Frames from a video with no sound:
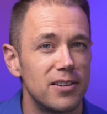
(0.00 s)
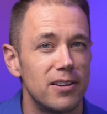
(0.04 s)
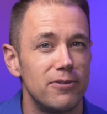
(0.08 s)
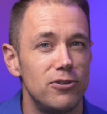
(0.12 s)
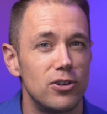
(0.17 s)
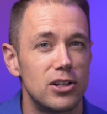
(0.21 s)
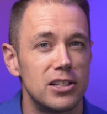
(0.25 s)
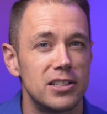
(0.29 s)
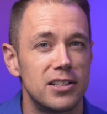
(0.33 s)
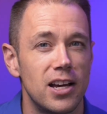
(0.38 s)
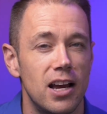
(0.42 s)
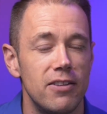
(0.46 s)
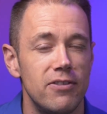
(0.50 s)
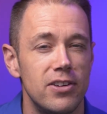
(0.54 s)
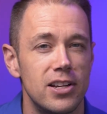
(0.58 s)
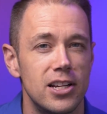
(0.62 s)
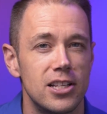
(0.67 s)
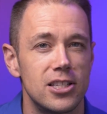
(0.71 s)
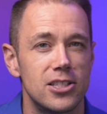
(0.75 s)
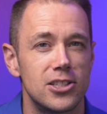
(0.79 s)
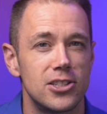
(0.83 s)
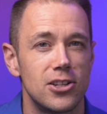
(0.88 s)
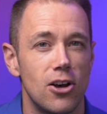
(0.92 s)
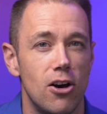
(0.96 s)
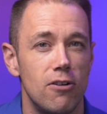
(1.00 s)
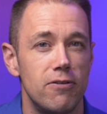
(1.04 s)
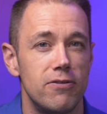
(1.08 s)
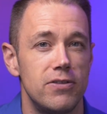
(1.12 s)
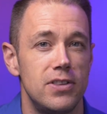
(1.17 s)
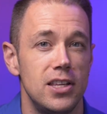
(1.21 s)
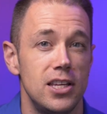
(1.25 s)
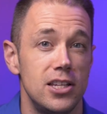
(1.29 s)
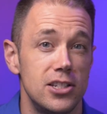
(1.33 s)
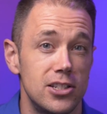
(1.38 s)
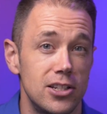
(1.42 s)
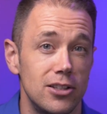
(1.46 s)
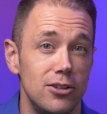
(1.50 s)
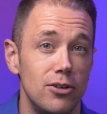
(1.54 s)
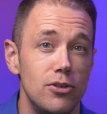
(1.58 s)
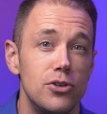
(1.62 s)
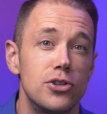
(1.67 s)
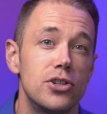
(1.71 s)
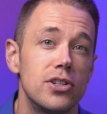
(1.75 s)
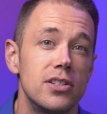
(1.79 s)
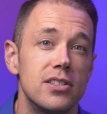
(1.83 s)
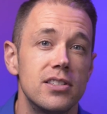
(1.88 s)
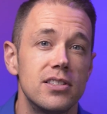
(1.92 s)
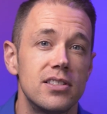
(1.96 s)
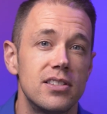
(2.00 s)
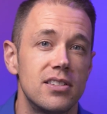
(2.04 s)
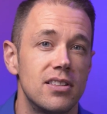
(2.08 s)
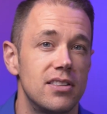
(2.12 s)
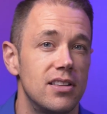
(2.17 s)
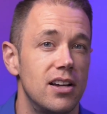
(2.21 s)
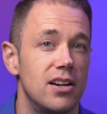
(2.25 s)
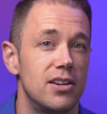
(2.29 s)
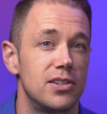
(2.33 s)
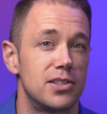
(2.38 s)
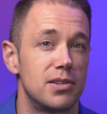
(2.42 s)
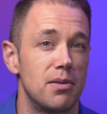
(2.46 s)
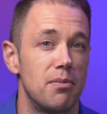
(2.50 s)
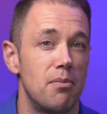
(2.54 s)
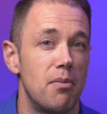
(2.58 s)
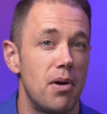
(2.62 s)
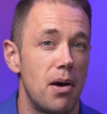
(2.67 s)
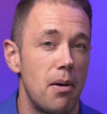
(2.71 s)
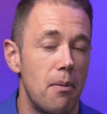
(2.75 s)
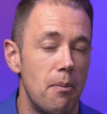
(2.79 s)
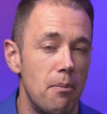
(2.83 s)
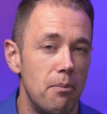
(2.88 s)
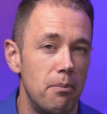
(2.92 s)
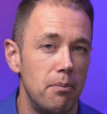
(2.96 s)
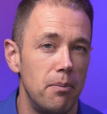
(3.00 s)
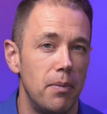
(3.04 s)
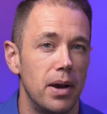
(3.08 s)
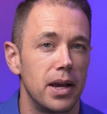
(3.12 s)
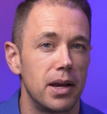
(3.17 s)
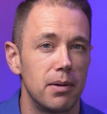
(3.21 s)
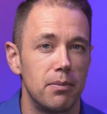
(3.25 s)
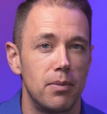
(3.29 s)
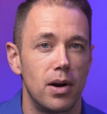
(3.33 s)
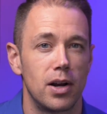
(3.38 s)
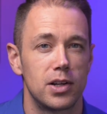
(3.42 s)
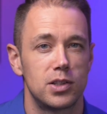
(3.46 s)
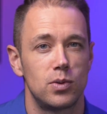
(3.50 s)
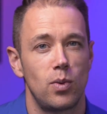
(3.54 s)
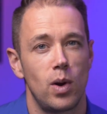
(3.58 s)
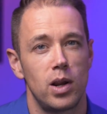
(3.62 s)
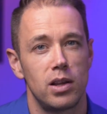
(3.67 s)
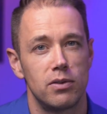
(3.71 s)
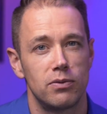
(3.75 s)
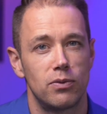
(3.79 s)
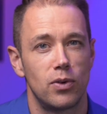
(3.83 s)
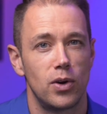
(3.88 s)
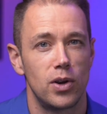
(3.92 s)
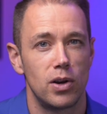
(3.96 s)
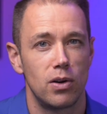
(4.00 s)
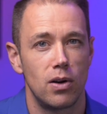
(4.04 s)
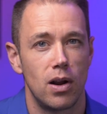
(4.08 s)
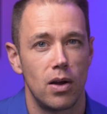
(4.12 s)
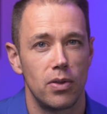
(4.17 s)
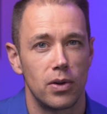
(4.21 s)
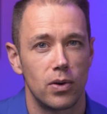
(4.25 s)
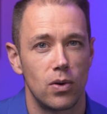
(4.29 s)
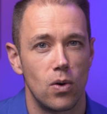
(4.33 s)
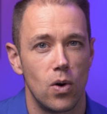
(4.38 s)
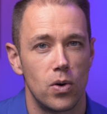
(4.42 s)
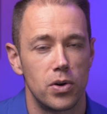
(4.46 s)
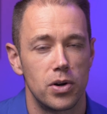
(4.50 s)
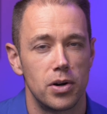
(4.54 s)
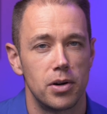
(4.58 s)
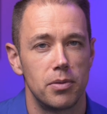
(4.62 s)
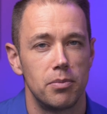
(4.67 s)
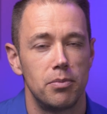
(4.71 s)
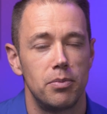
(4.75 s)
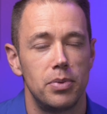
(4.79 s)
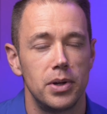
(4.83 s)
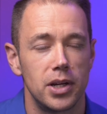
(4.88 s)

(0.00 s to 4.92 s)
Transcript: If you can dive in and solve these solutions, there are some mega bucks waiting for you around the corner.